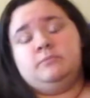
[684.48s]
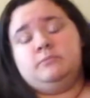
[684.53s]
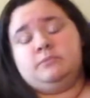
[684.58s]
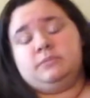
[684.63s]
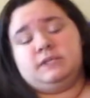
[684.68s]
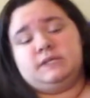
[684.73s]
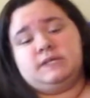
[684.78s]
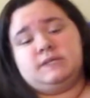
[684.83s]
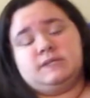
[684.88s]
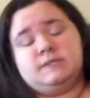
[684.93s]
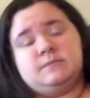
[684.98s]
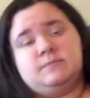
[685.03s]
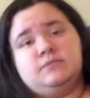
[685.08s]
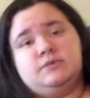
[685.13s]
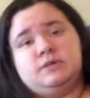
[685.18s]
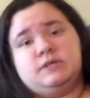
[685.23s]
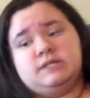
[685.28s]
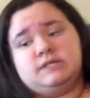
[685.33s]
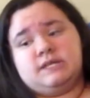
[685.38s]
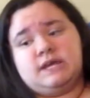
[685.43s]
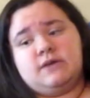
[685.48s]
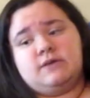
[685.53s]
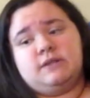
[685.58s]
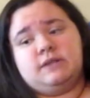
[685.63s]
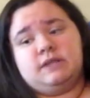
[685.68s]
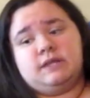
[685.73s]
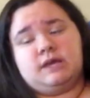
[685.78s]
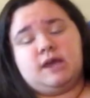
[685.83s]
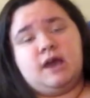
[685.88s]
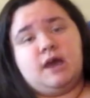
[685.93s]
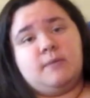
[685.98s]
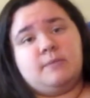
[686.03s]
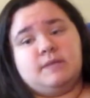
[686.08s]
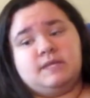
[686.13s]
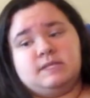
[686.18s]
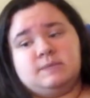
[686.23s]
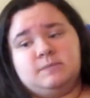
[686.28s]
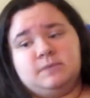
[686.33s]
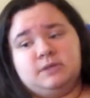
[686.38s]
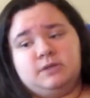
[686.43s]
please put it down in the
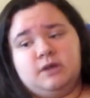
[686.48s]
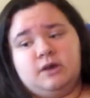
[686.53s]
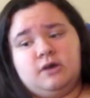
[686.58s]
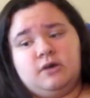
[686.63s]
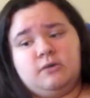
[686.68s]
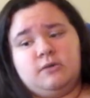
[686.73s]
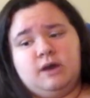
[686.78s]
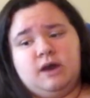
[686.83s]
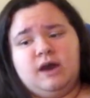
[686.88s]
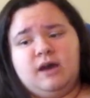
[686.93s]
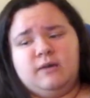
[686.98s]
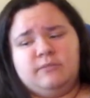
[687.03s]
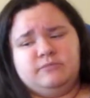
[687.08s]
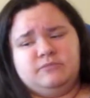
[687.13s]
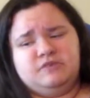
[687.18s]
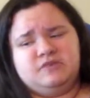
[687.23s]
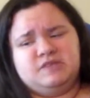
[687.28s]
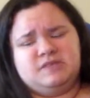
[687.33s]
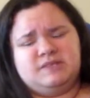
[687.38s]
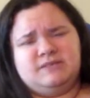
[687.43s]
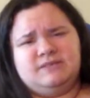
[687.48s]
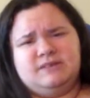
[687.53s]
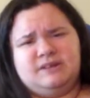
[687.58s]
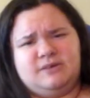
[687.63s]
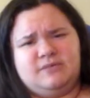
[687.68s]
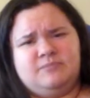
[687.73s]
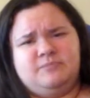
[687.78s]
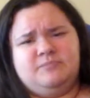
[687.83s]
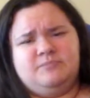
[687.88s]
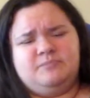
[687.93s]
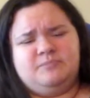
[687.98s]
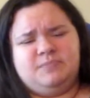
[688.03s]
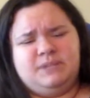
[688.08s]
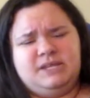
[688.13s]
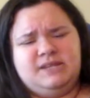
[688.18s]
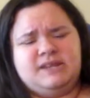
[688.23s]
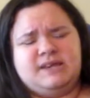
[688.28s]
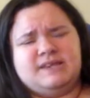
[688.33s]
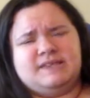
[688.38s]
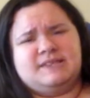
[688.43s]
comments below. Just,
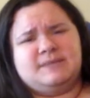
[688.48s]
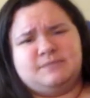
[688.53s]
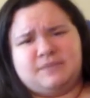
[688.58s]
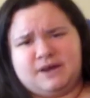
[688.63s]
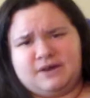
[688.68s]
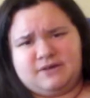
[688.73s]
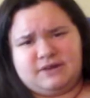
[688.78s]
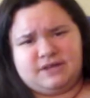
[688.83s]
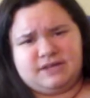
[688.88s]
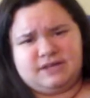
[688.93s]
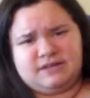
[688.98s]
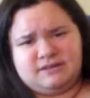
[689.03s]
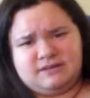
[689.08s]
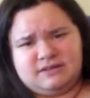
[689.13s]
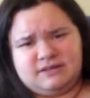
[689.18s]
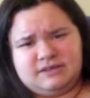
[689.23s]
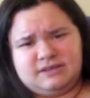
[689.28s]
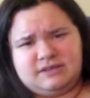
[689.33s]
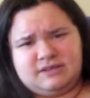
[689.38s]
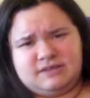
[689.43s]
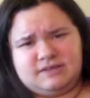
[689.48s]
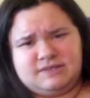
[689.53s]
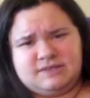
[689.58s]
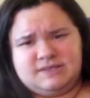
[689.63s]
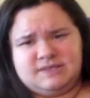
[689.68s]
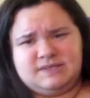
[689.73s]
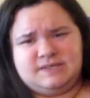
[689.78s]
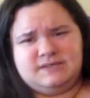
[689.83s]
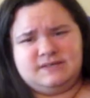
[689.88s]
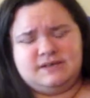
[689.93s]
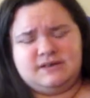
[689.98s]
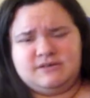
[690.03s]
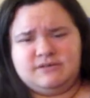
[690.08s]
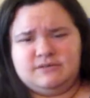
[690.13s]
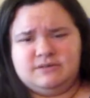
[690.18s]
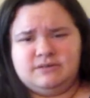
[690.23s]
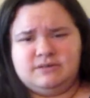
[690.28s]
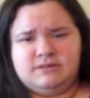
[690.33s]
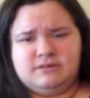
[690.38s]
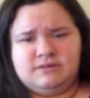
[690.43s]
be nice about it, because,
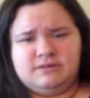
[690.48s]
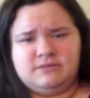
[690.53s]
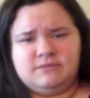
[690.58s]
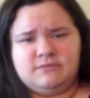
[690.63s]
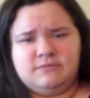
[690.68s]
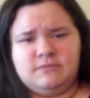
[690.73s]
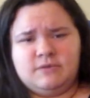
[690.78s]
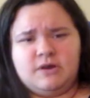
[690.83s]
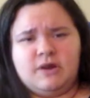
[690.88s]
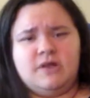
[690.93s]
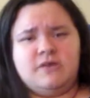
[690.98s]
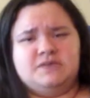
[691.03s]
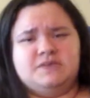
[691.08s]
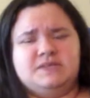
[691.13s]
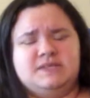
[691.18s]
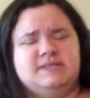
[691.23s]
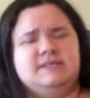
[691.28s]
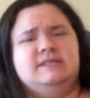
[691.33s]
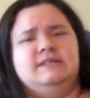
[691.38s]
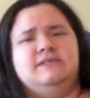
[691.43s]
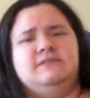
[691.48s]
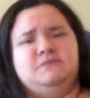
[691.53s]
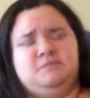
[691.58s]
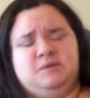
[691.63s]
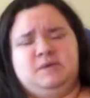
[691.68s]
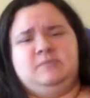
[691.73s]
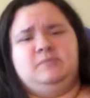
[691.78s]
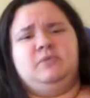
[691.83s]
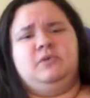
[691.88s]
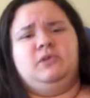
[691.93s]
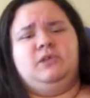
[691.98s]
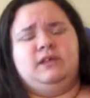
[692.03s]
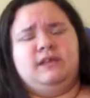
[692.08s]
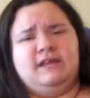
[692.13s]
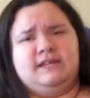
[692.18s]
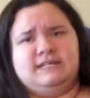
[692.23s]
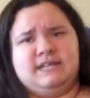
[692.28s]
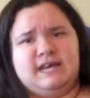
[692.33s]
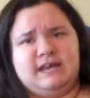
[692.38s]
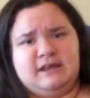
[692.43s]
we're all sensitive people
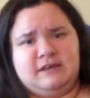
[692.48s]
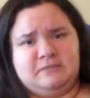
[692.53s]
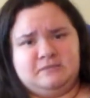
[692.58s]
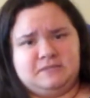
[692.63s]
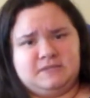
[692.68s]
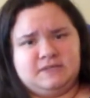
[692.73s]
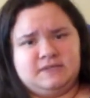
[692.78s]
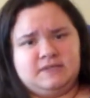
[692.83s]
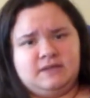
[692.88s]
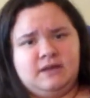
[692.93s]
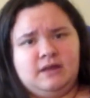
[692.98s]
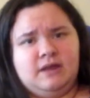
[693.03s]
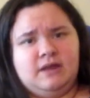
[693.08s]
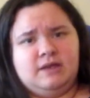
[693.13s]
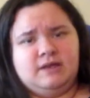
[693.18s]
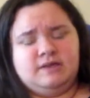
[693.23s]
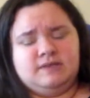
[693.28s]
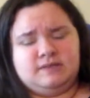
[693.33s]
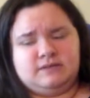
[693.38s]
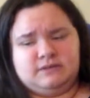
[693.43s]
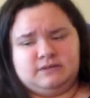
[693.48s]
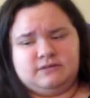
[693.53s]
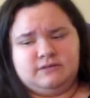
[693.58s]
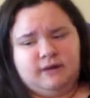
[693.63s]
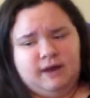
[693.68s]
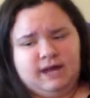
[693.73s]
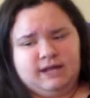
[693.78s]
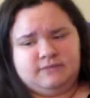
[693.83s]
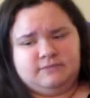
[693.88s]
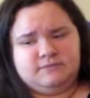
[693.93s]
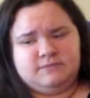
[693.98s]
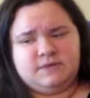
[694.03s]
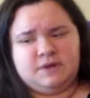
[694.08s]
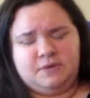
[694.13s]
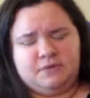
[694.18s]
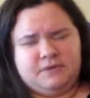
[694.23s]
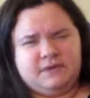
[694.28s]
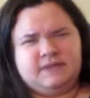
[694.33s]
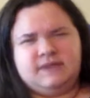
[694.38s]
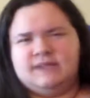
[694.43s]
at times, so I
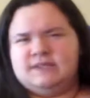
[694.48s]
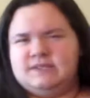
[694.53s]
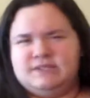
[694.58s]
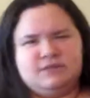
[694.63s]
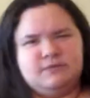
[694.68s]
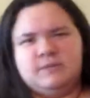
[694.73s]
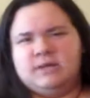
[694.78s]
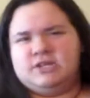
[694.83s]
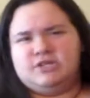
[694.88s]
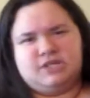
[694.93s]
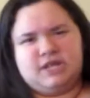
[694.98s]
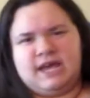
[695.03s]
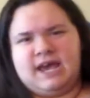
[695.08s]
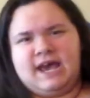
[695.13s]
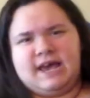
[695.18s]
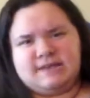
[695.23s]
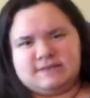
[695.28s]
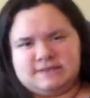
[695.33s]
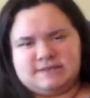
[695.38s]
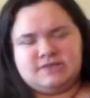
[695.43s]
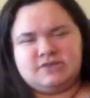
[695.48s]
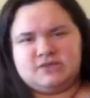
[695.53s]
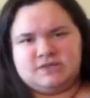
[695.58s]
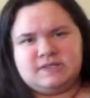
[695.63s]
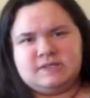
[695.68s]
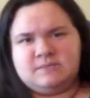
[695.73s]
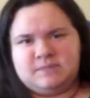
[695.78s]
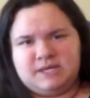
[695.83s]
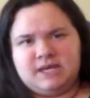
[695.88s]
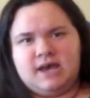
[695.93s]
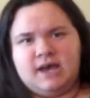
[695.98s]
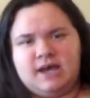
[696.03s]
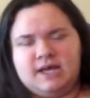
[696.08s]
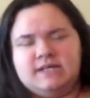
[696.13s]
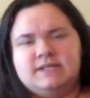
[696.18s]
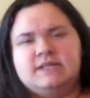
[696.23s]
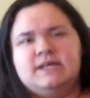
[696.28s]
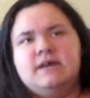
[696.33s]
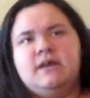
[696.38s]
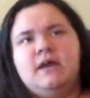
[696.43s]
don't think that's too much to ask, is just to be kind.